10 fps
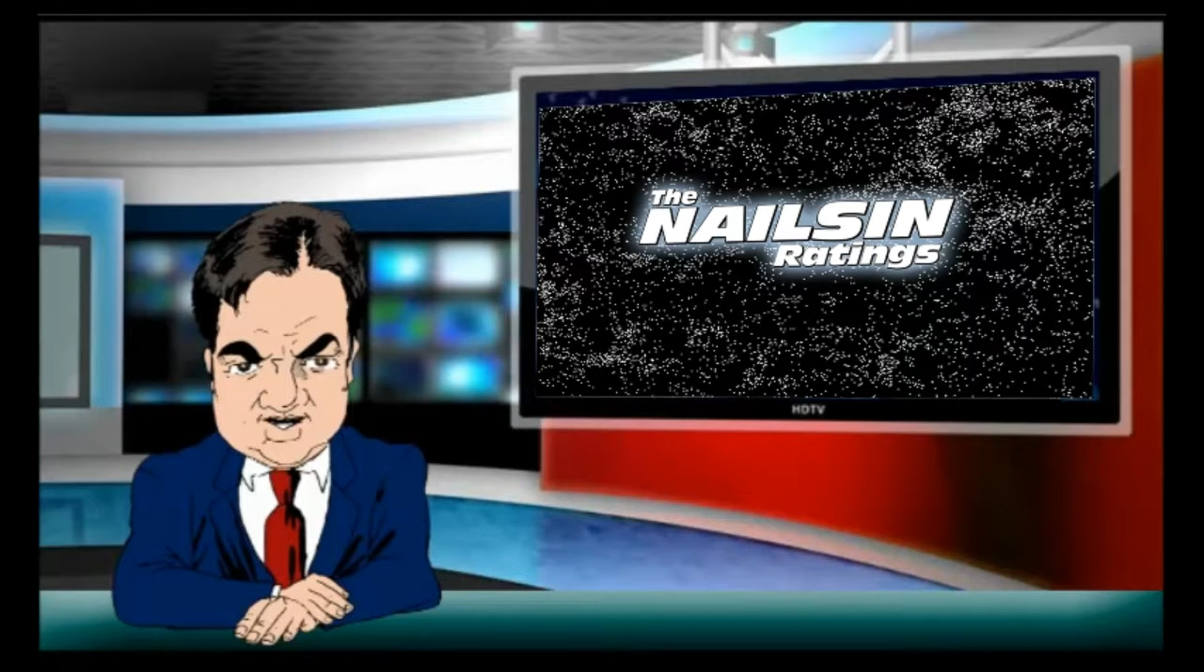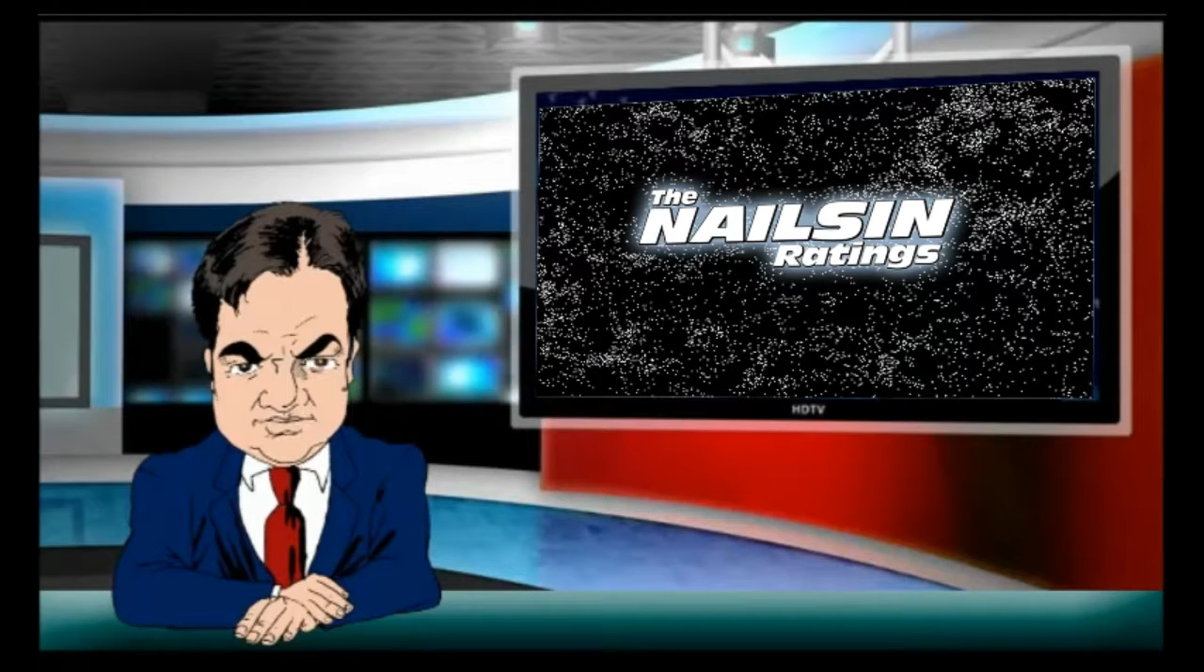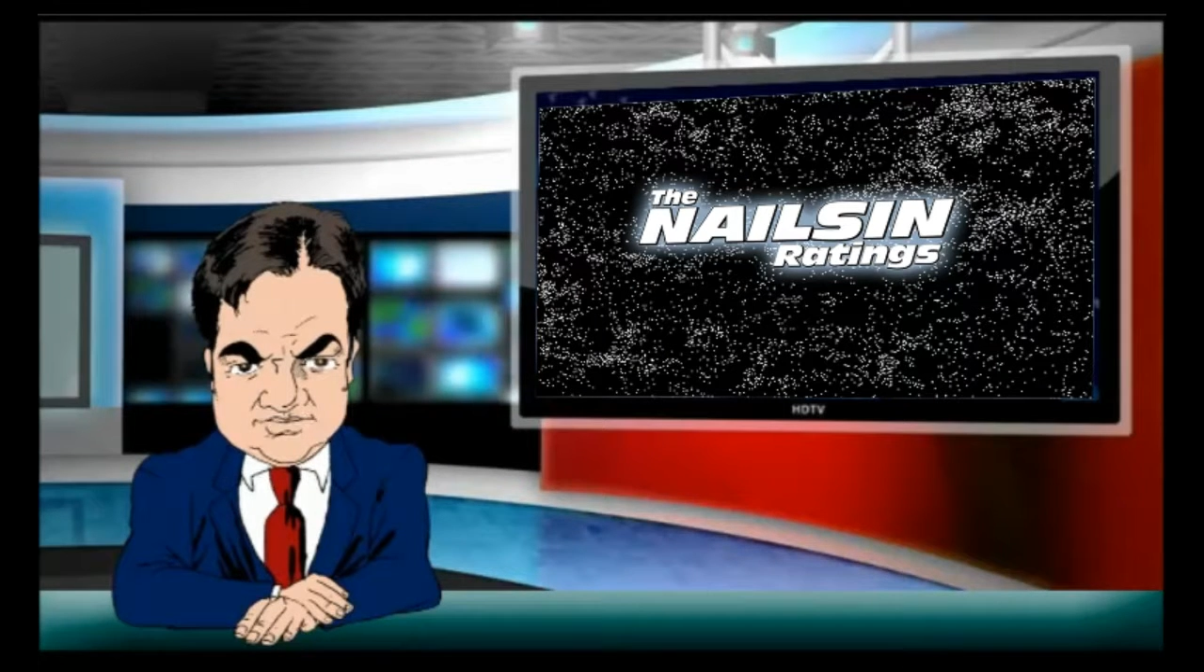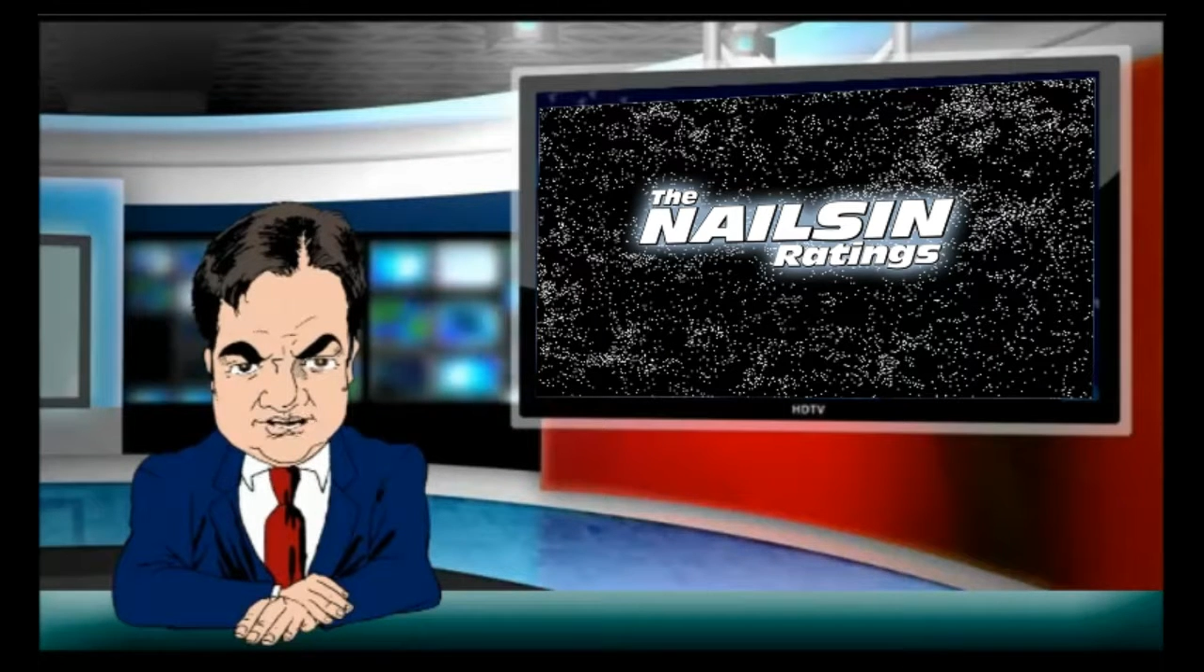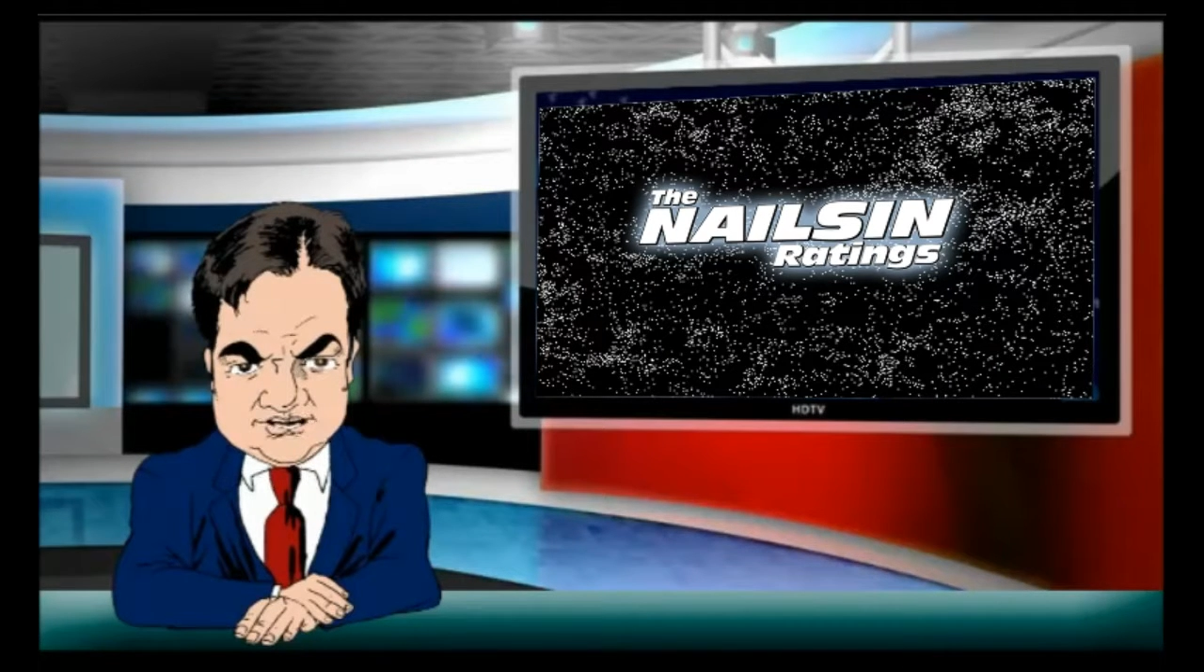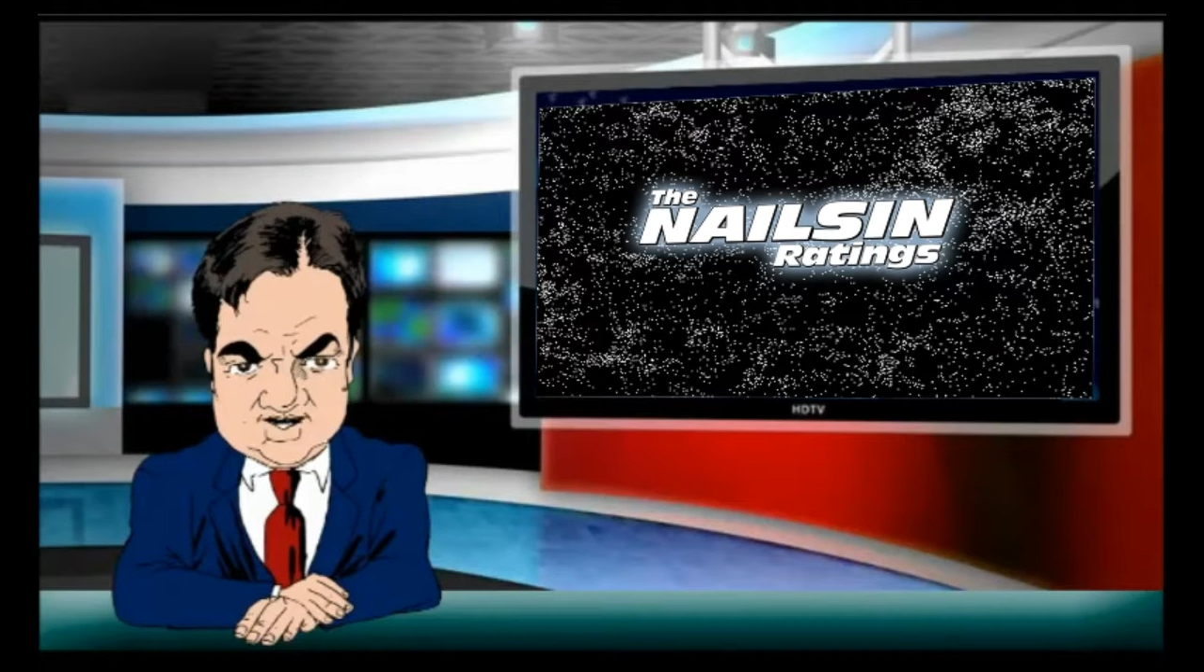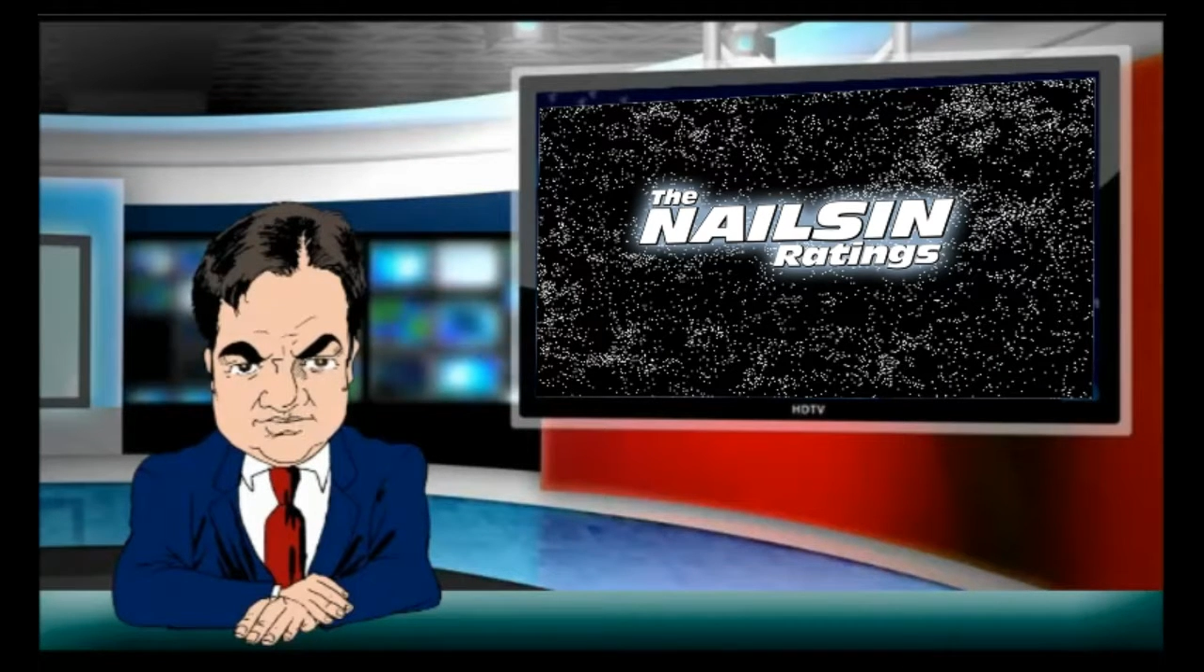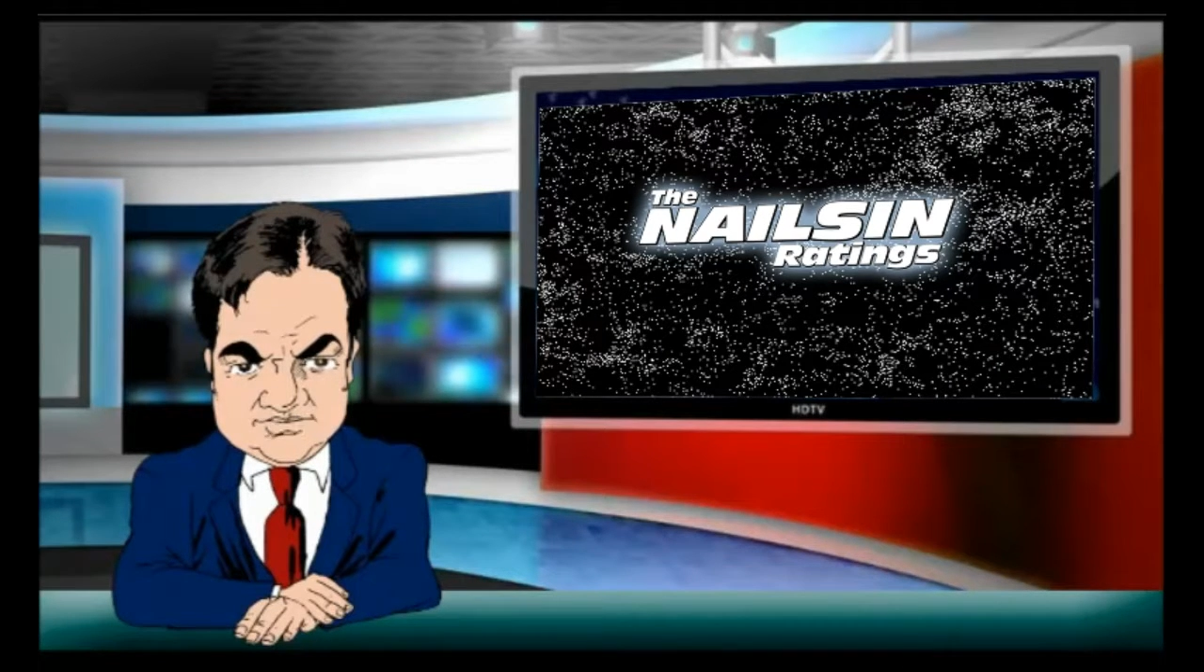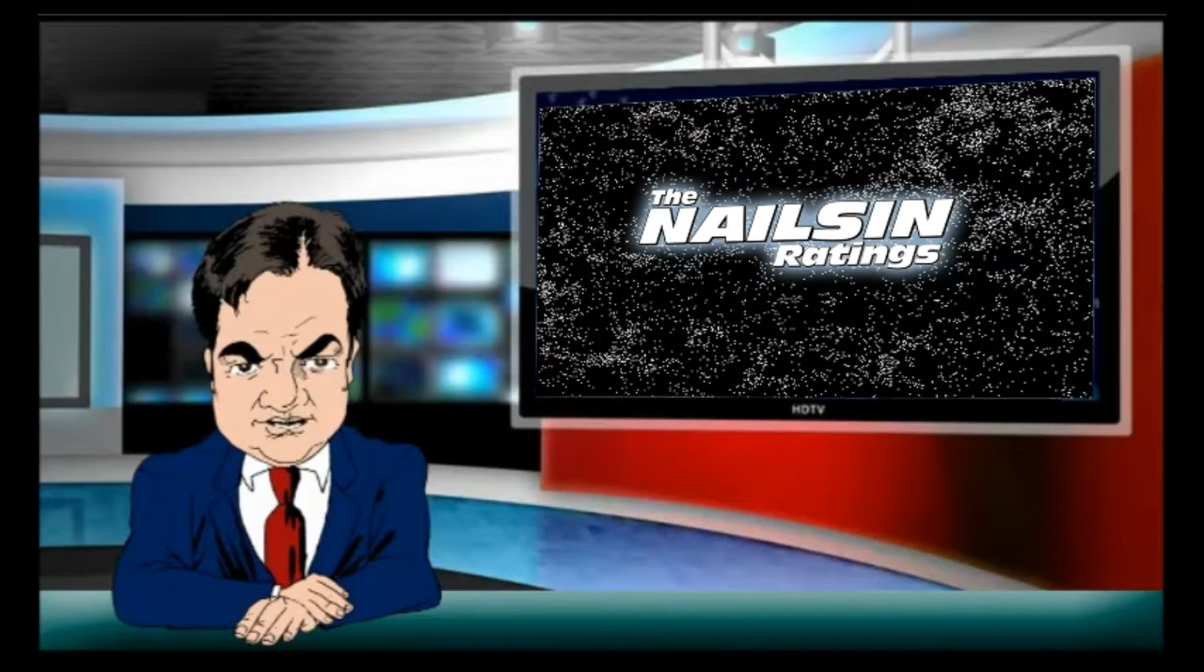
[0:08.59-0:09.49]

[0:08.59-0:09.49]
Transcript: Yes, did a